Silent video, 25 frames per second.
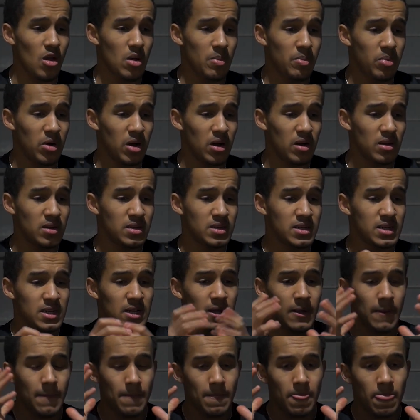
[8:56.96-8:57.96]
But
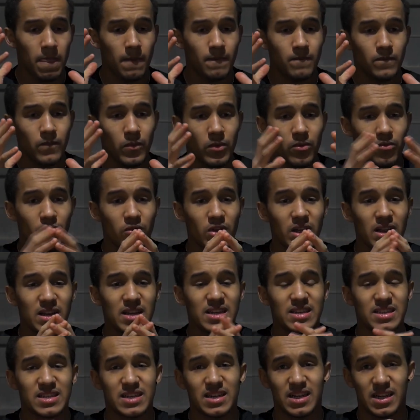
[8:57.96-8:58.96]

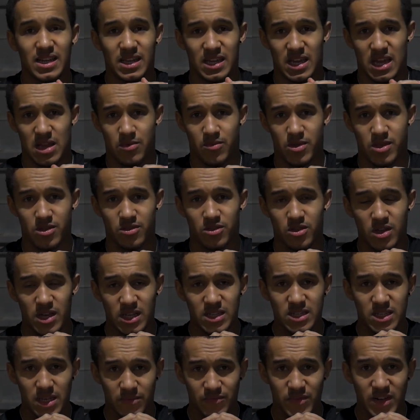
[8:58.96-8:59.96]
realistically, yeah, when you're doing
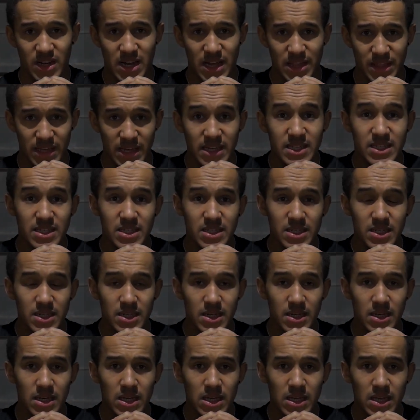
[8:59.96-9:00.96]
something like this,
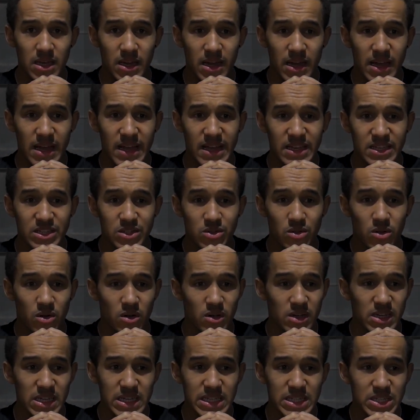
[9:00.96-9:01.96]
yeah, it's
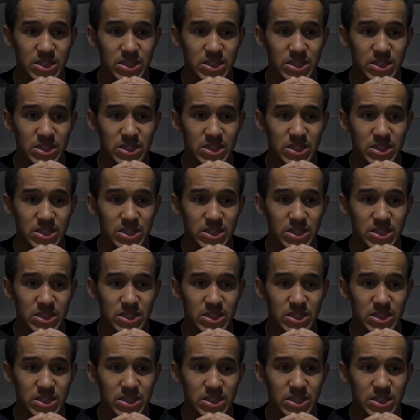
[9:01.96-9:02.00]
not